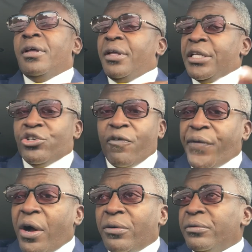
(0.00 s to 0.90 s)
it's your
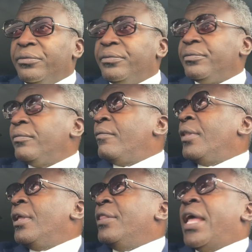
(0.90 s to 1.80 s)
fault.
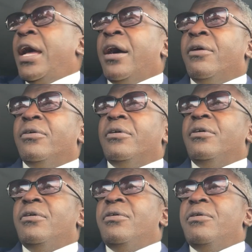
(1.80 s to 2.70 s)
Now,
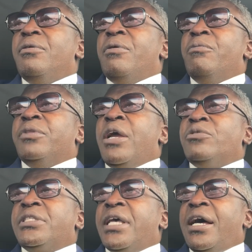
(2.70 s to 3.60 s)
there was
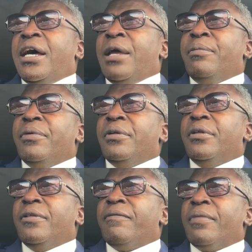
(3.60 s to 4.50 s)
a
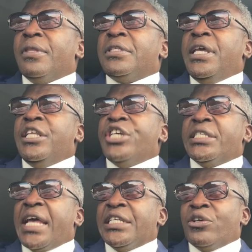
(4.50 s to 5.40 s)
time T.D. Jakes
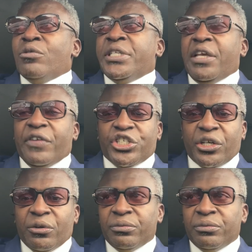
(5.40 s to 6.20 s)
had his own TV show,